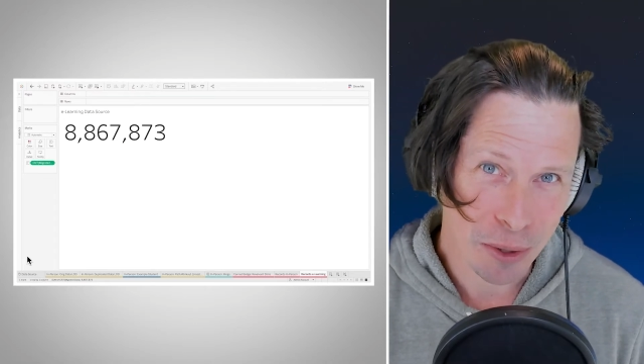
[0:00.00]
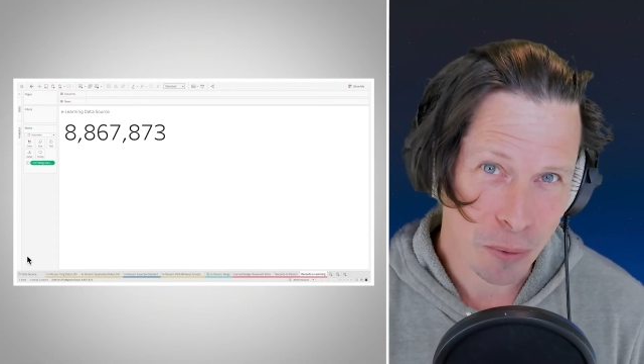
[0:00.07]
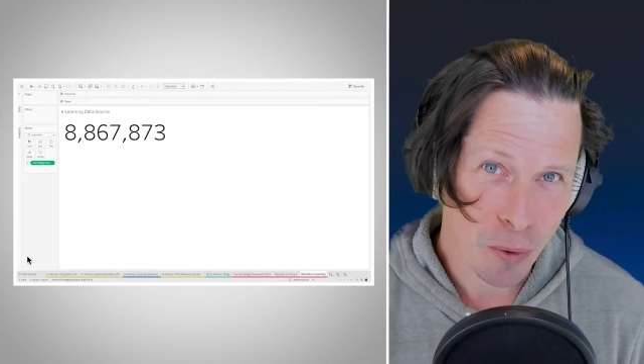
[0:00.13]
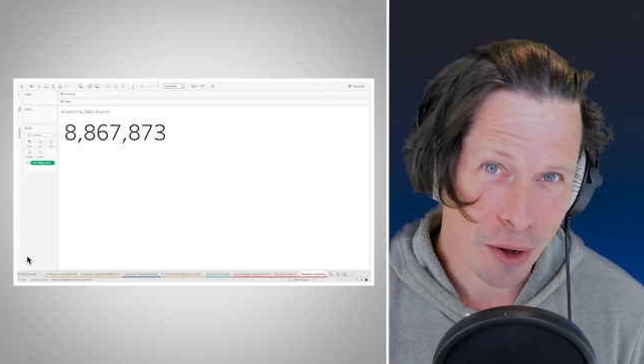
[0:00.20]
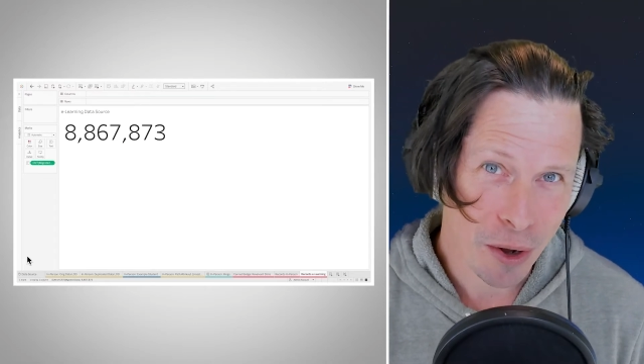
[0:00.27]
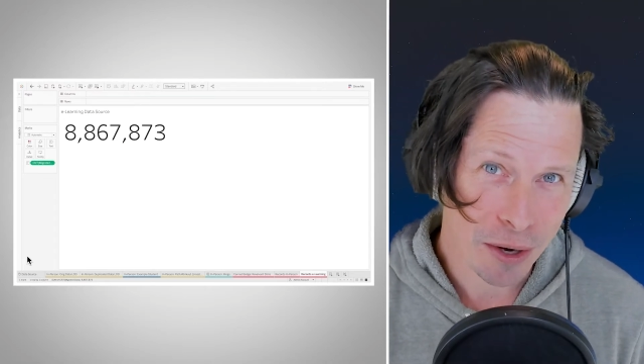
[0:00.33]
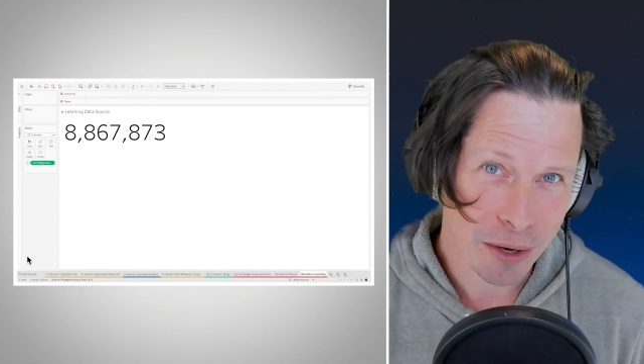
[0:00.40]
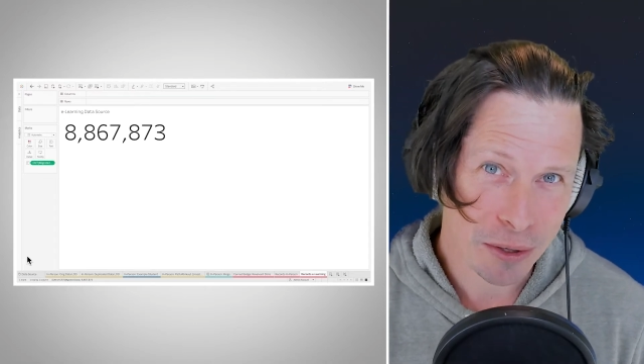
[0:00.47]

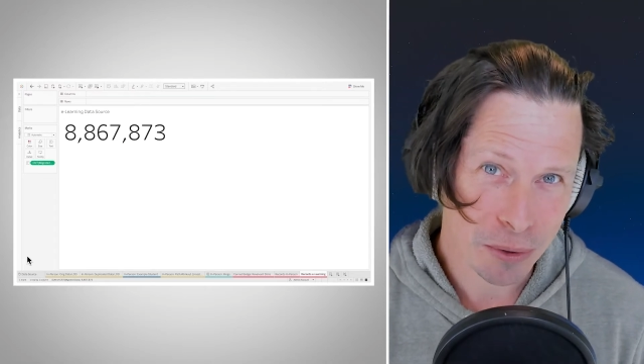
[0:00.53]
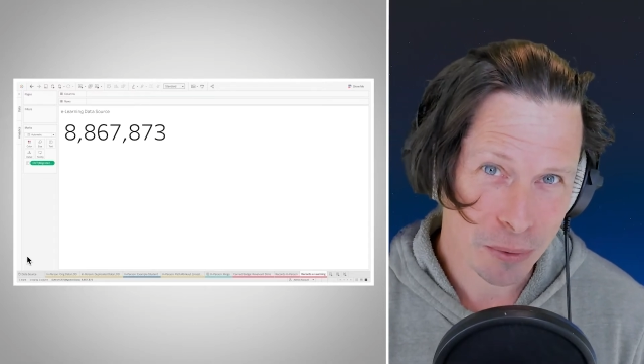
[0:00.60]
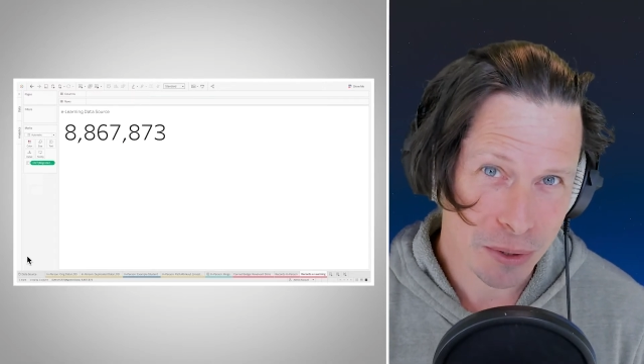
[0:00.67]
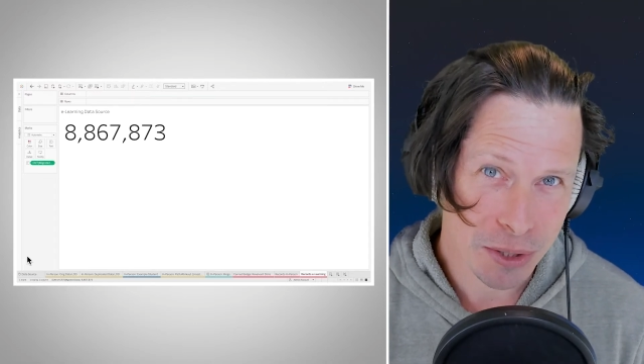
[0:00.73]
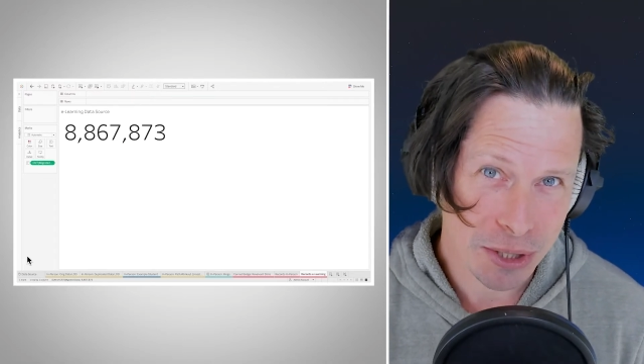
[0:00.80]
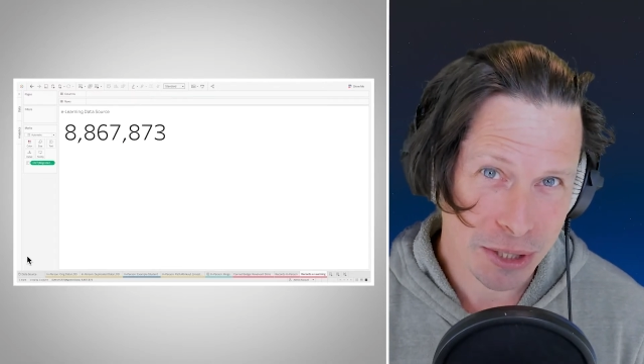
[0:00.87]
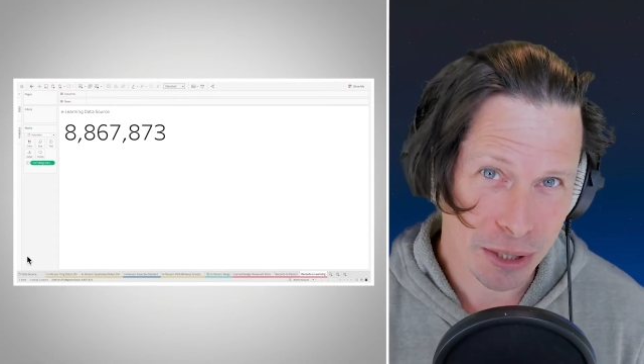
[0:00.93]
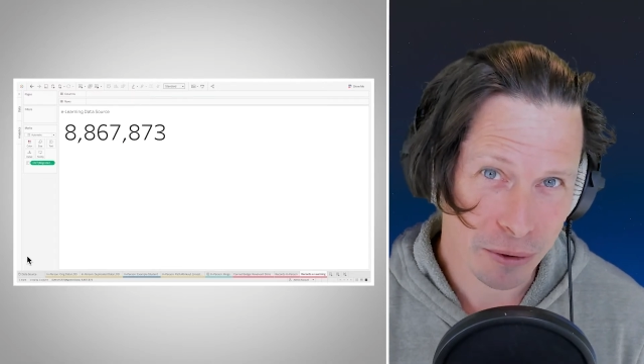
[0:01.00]
want to do a
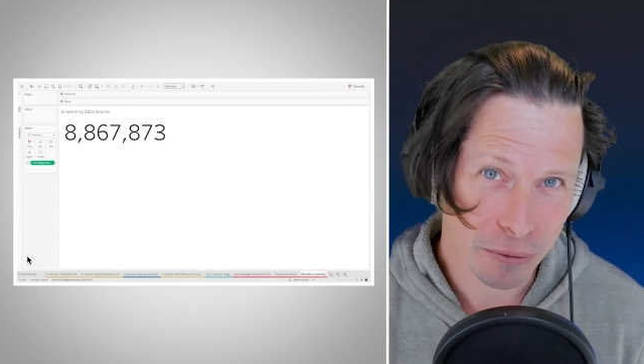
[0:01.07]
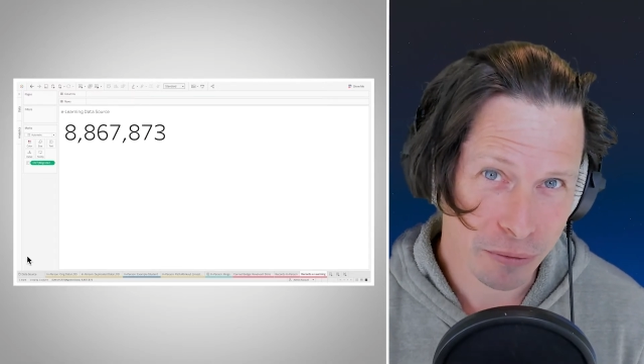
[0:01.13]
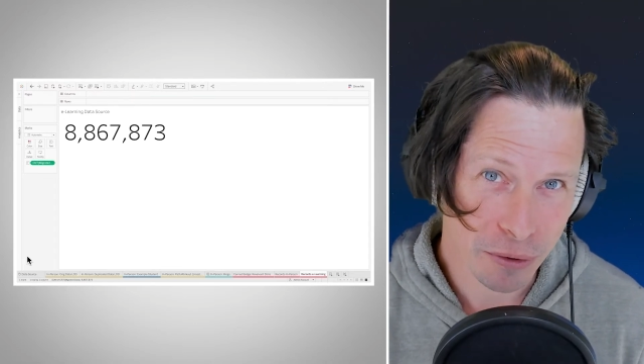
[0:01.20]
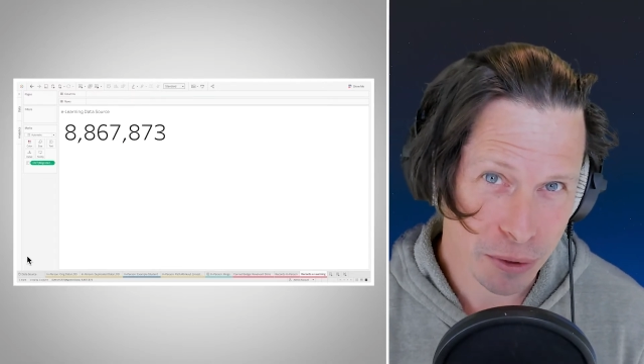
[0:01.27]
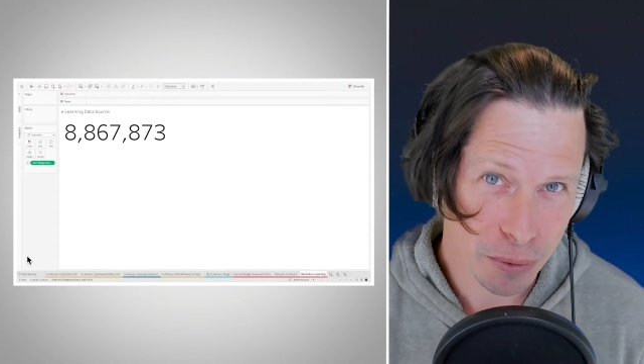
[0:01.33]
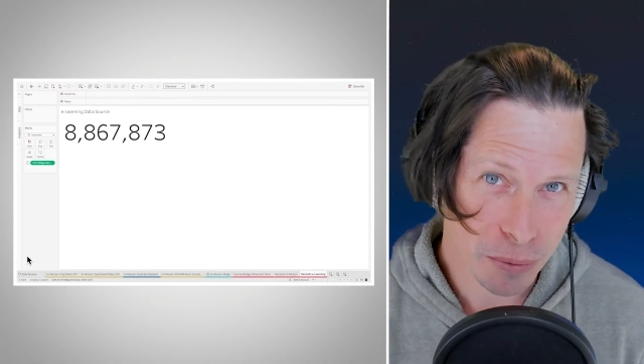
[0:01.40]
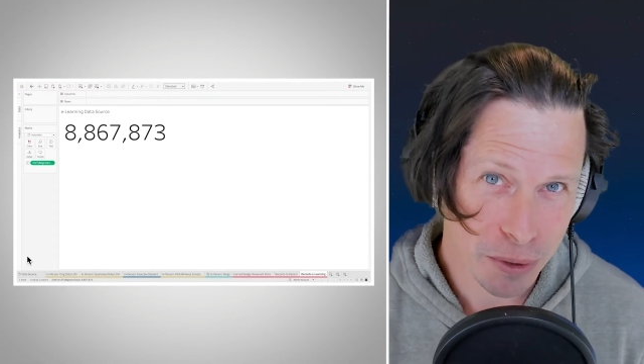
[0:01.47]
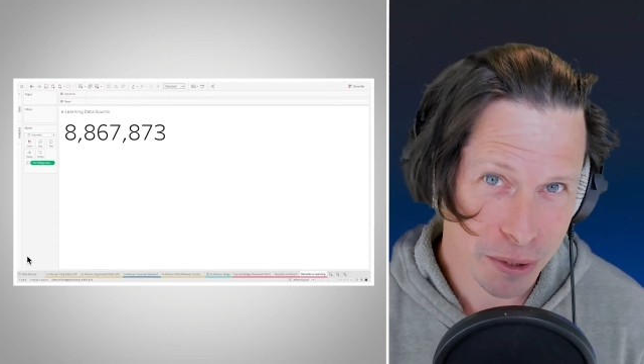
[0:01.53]

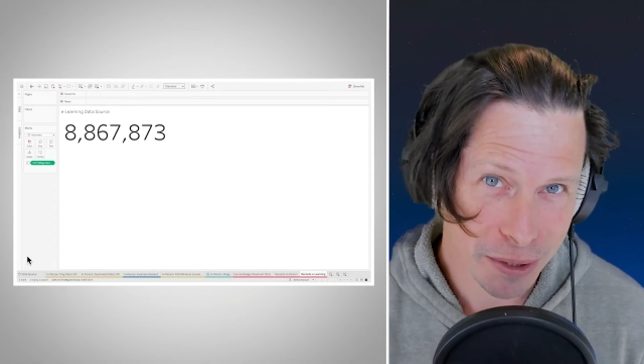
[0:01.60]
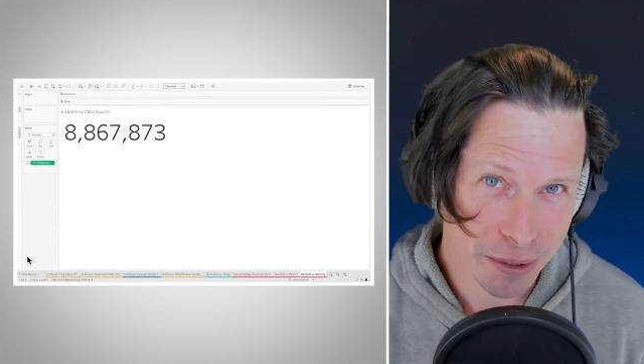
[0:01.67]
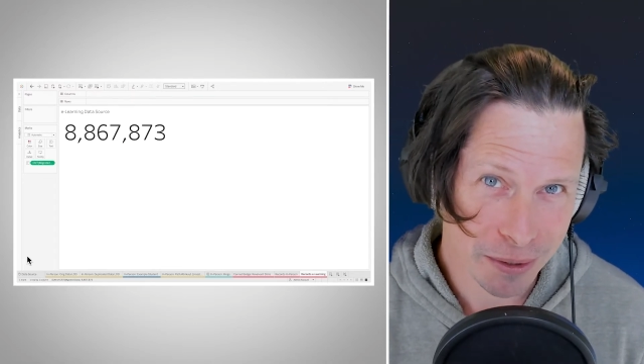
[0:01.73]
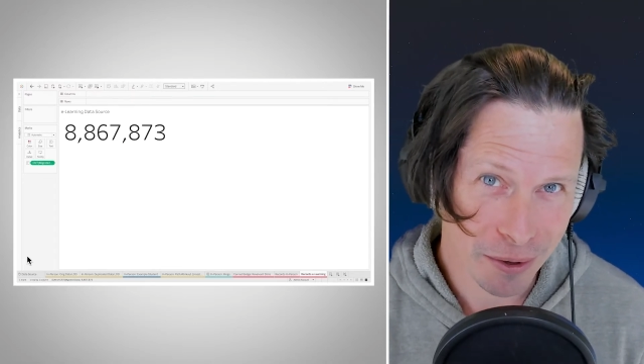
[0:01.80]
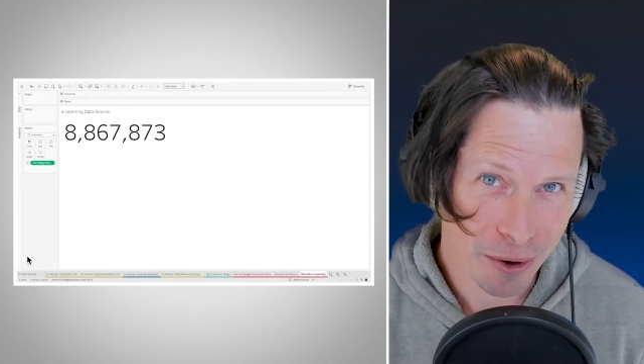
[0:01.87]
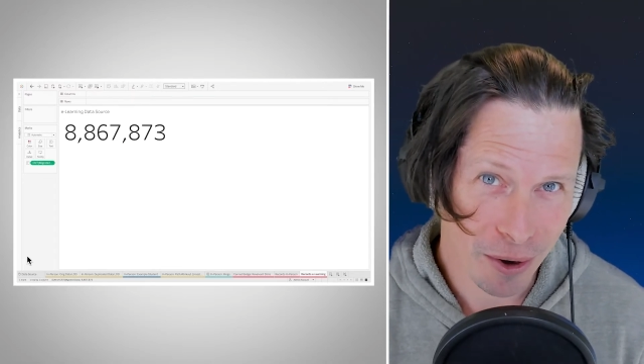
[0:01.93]
self-union